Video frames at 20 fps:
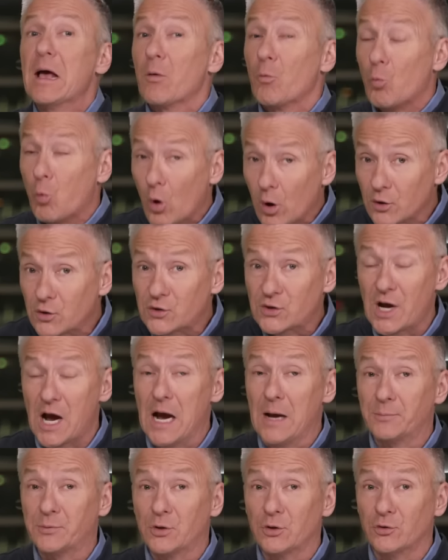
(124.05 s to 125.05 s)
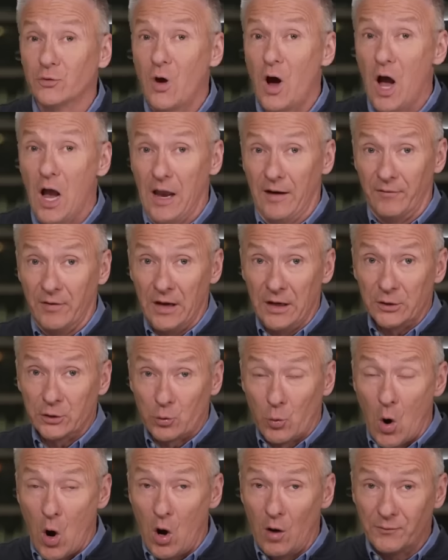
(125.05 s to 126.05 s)
Worst times to drive,
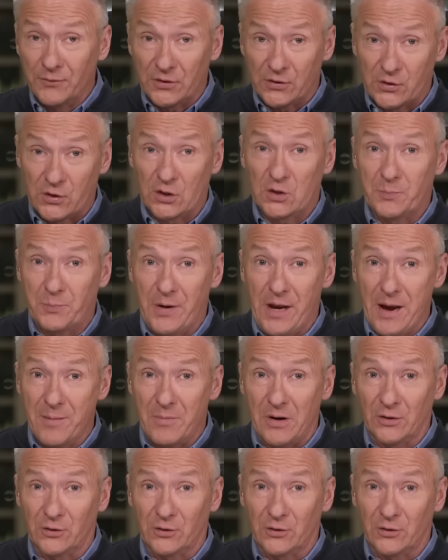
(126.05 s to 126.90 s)
12 to 6 p.m.